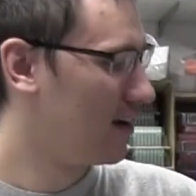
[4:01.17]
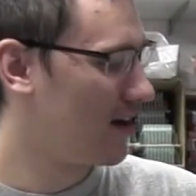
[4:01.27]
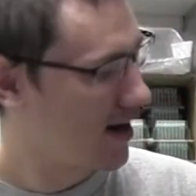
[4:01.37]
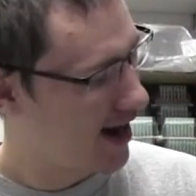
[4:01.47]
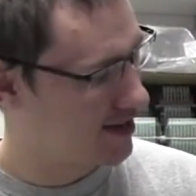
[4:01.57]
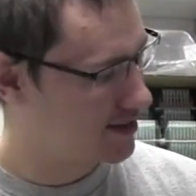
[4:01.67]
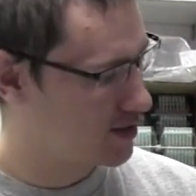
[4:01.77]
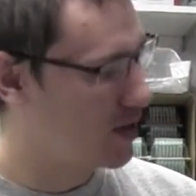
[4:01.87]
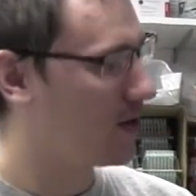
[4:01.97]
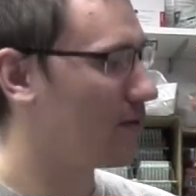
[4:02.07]
Alright,
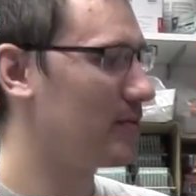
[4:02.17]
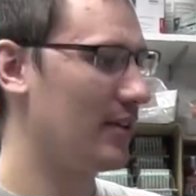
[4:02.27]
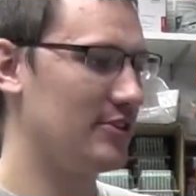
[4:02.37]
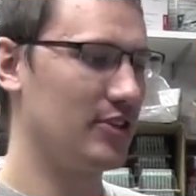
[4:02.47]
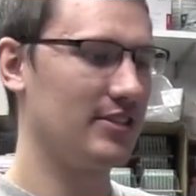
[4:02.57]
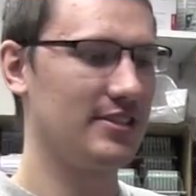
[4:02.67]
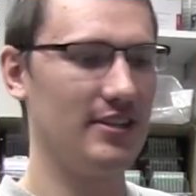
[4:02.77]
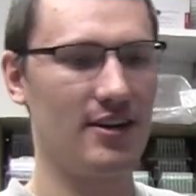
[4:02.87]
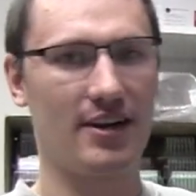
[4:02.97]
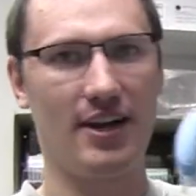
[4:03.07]
so as you can
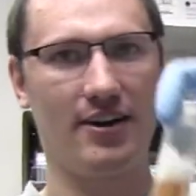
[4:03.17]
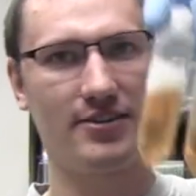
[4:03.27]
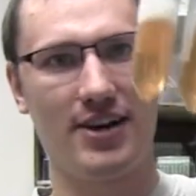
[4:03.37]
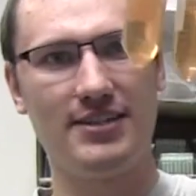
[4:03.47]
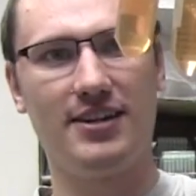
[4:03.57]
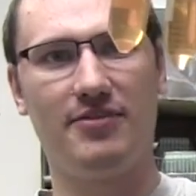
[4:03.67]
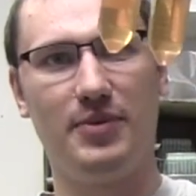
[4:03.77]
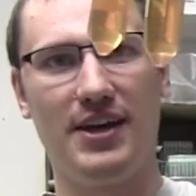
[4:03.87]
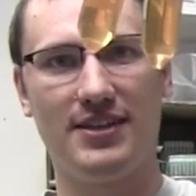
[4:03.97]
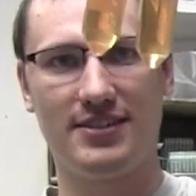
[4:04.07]
see, our characterized
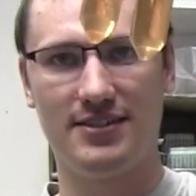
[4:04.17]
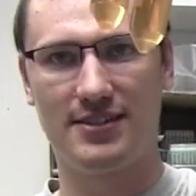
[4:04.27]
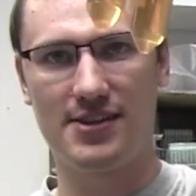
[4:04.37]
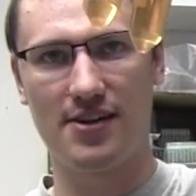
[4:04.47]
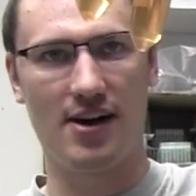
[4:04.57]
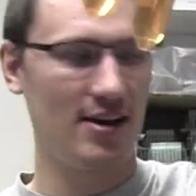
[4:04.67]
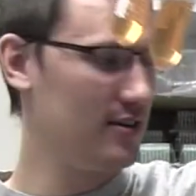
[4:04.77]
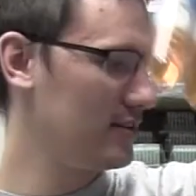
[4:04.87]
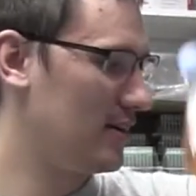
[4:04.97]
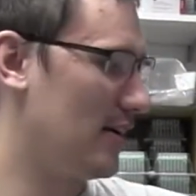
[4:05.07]
FBS is
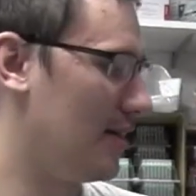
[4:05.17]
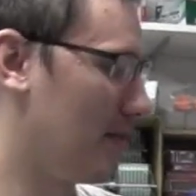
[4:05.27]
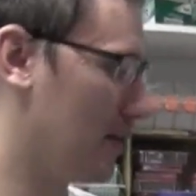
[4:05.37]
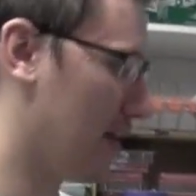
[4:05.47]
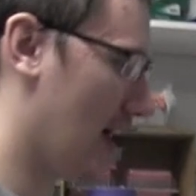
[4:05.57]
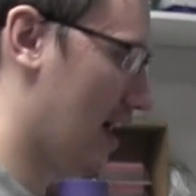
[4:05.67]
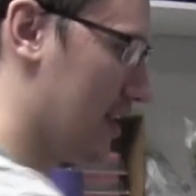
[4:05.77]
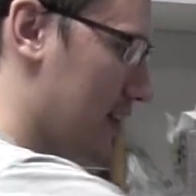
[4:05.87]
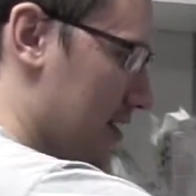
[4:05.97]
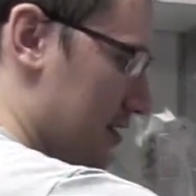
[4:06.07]
thawed that we
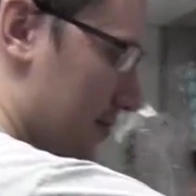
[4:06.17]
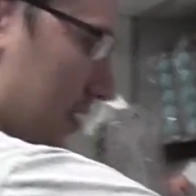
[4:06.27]
had in here.